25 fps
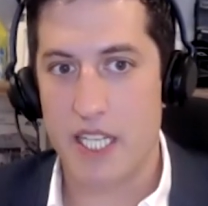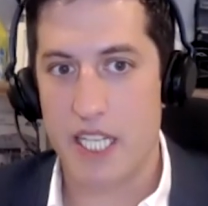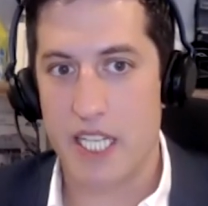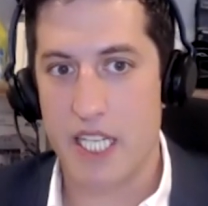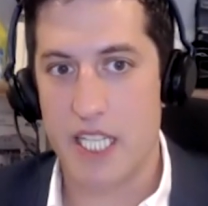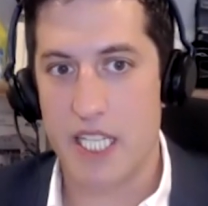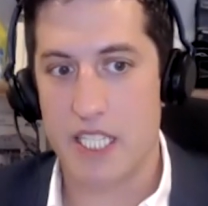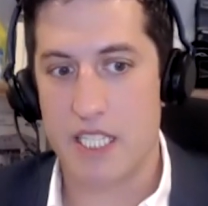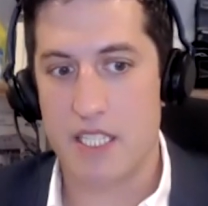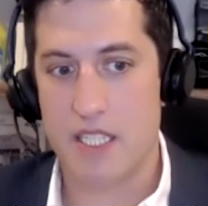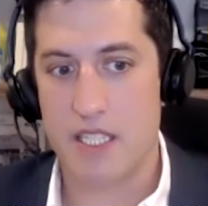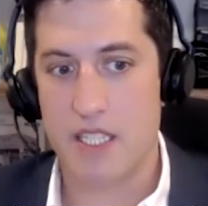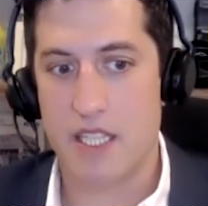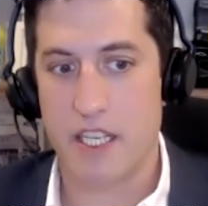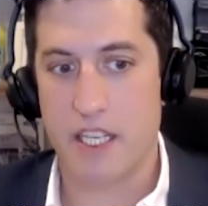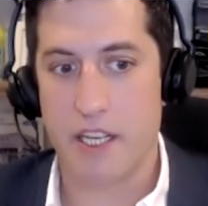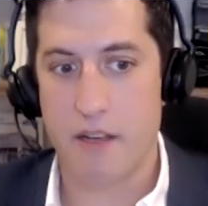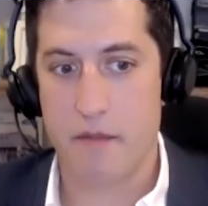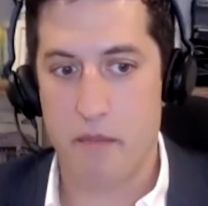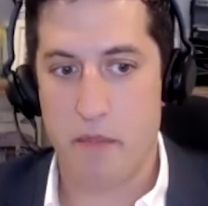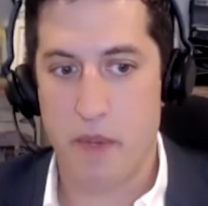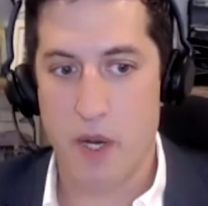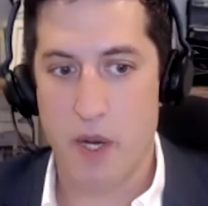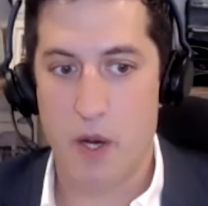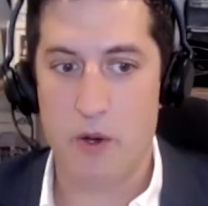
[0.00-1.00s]
it's the
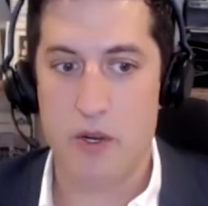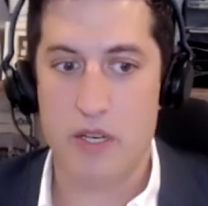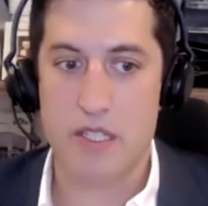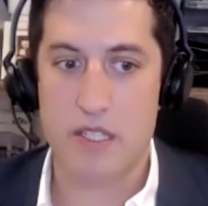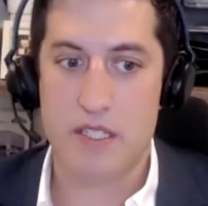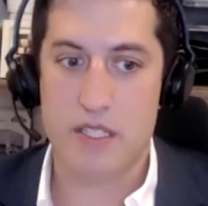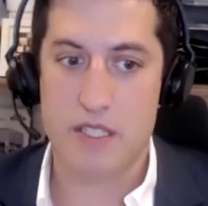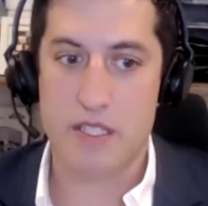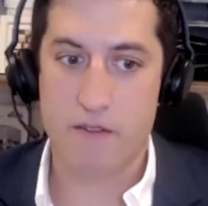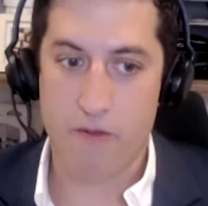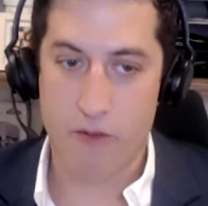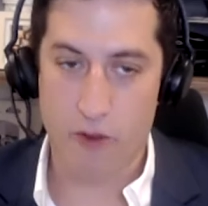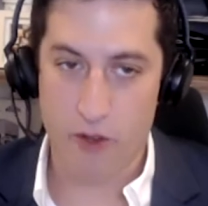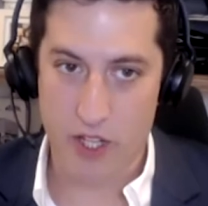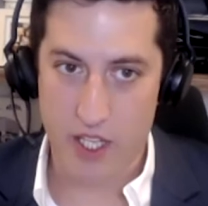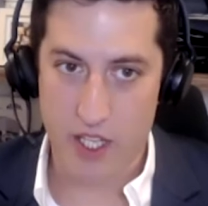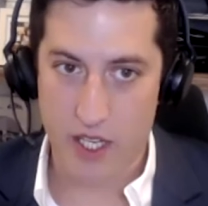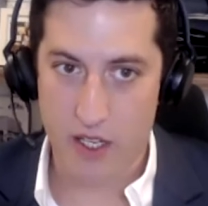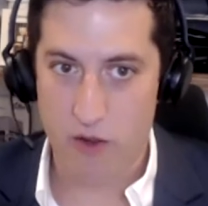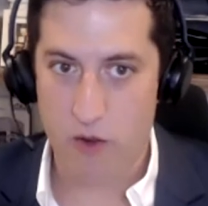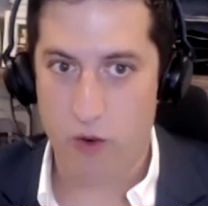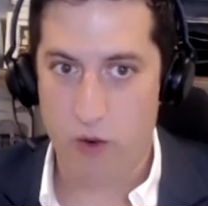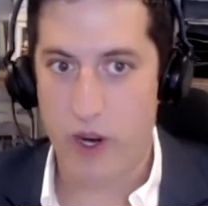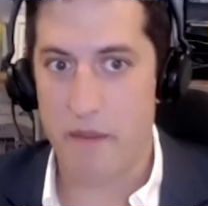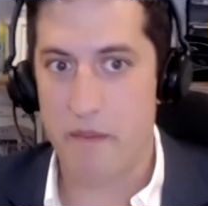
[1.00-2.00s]
components for the
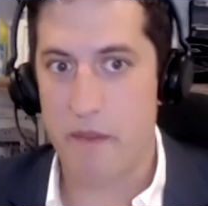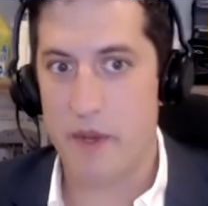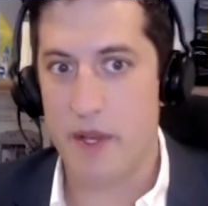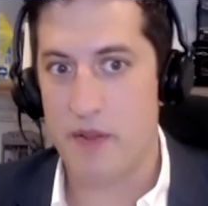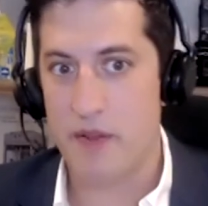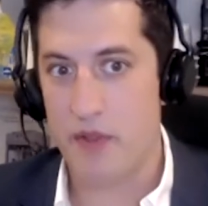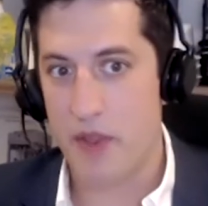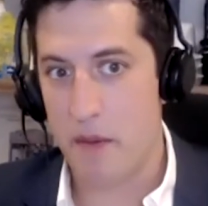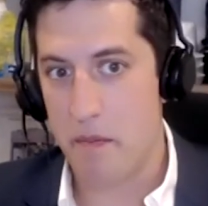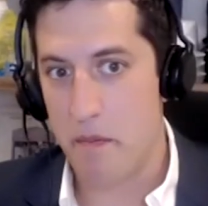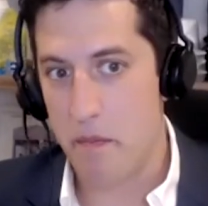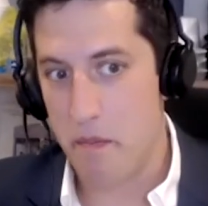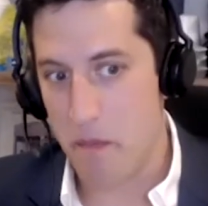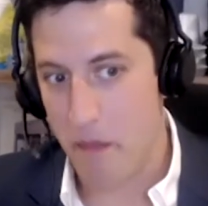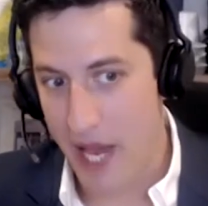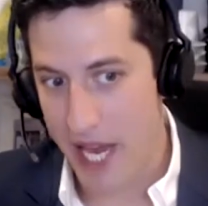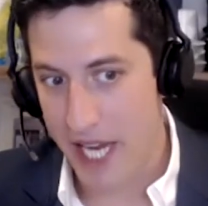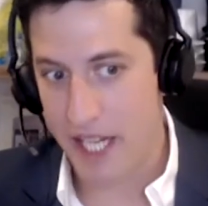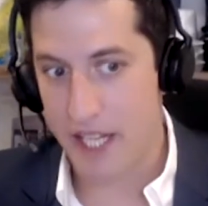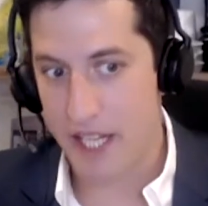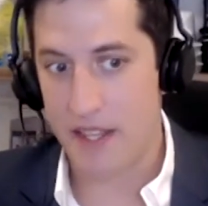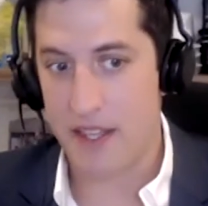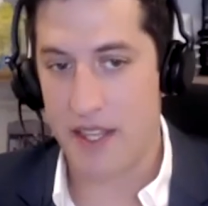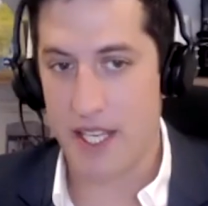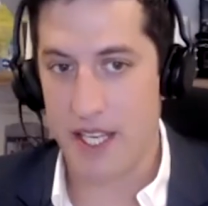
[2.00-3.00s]
equipment that
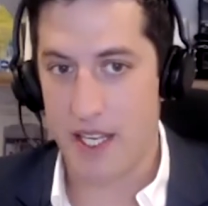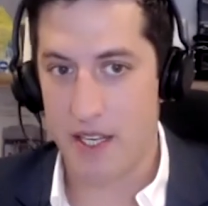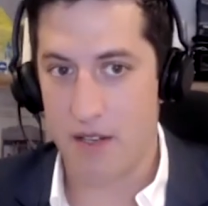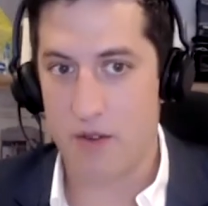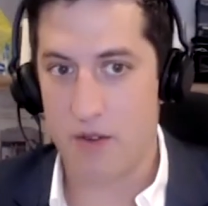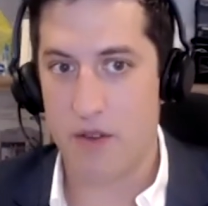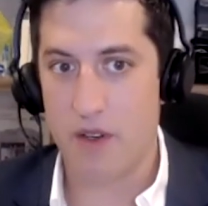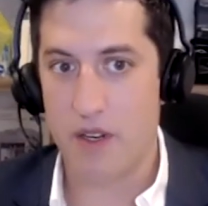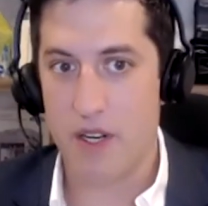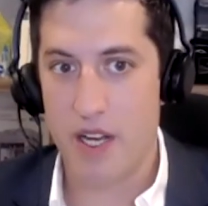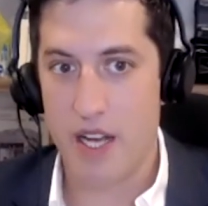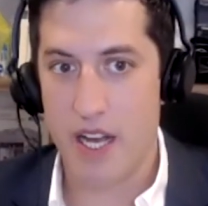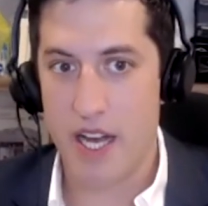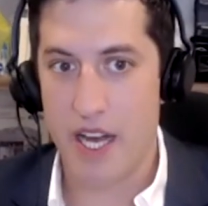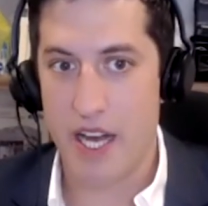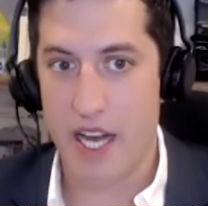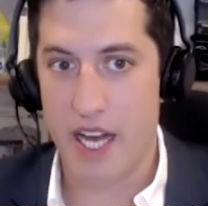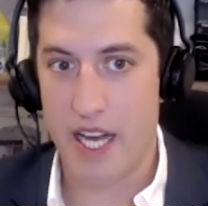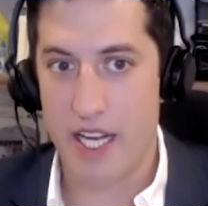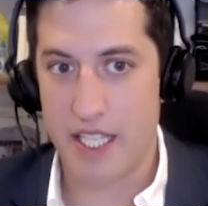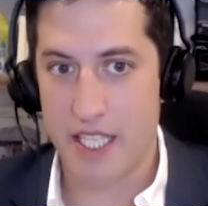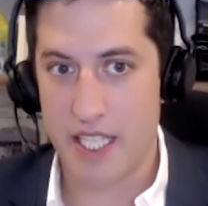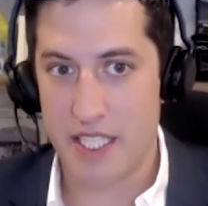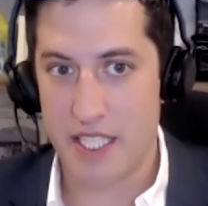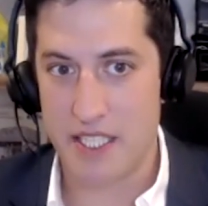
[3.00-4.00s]
make the
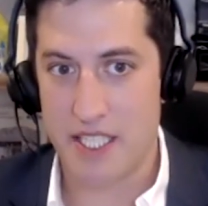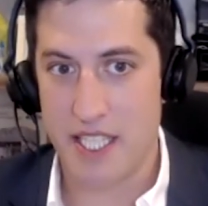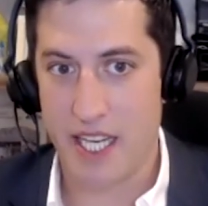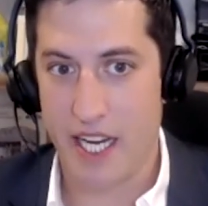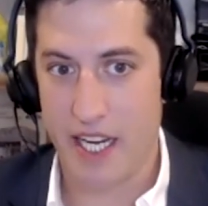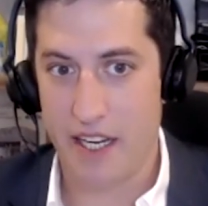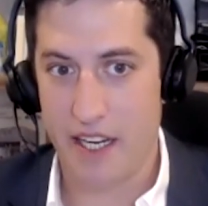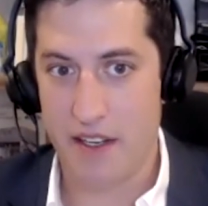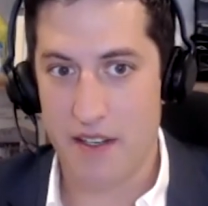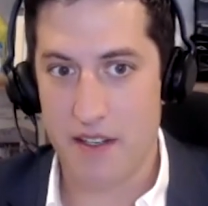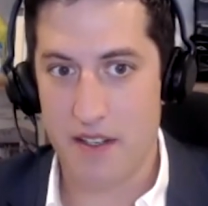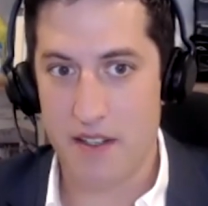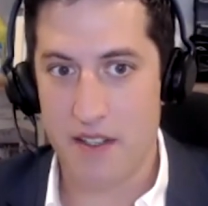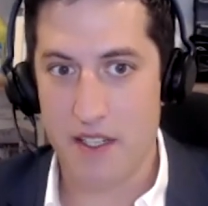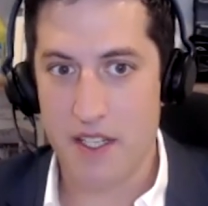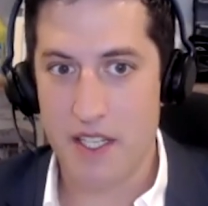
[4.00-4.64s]
container.